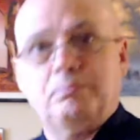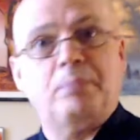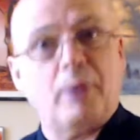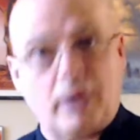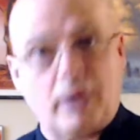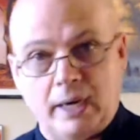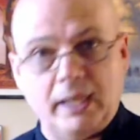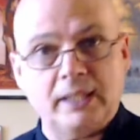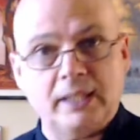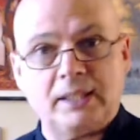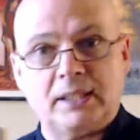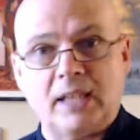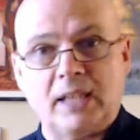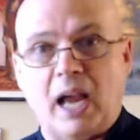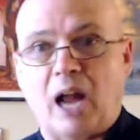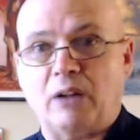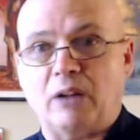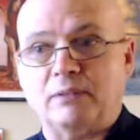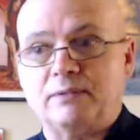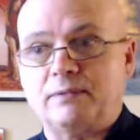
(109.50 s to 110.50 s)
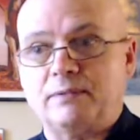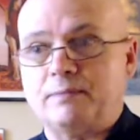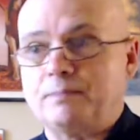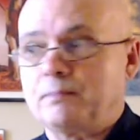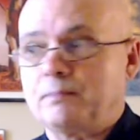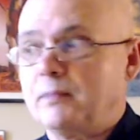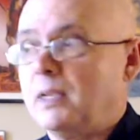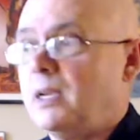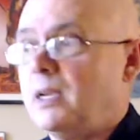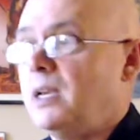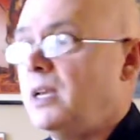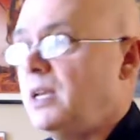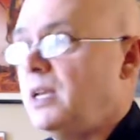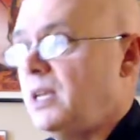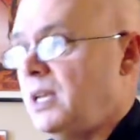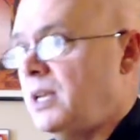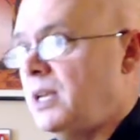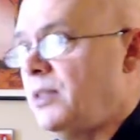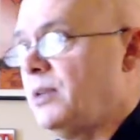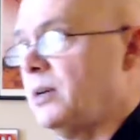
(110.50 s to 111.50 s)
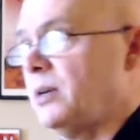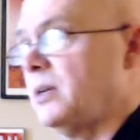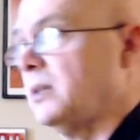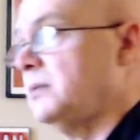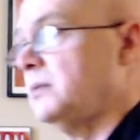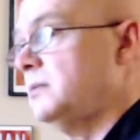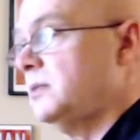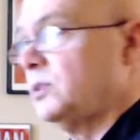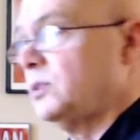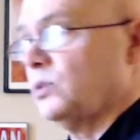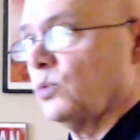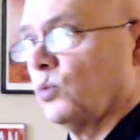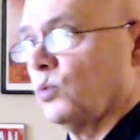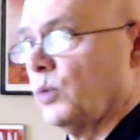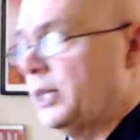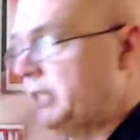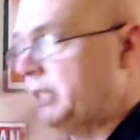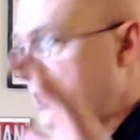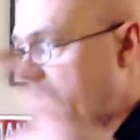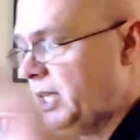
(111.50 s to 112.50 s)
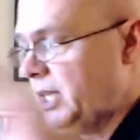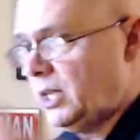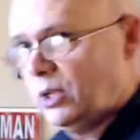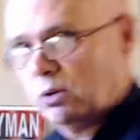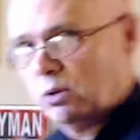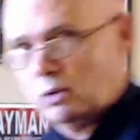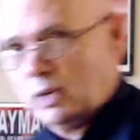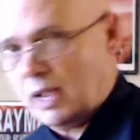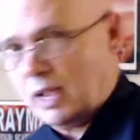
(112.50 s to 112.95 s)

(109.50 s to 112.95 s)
by itself. Either risking your